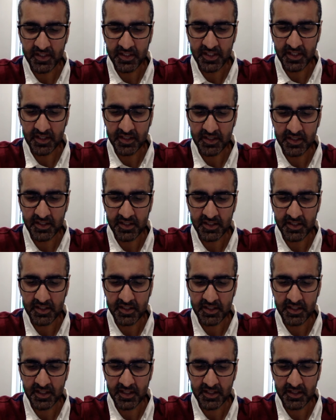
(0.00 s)
seconds, he
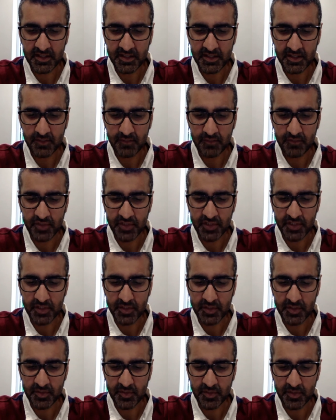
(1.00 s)
disconnected it, returned
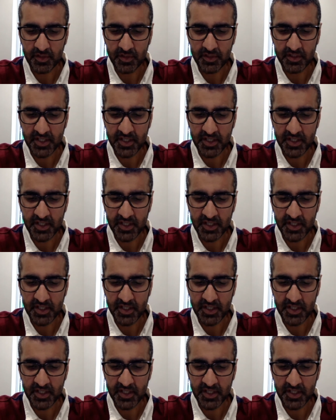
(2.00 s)
to his mother,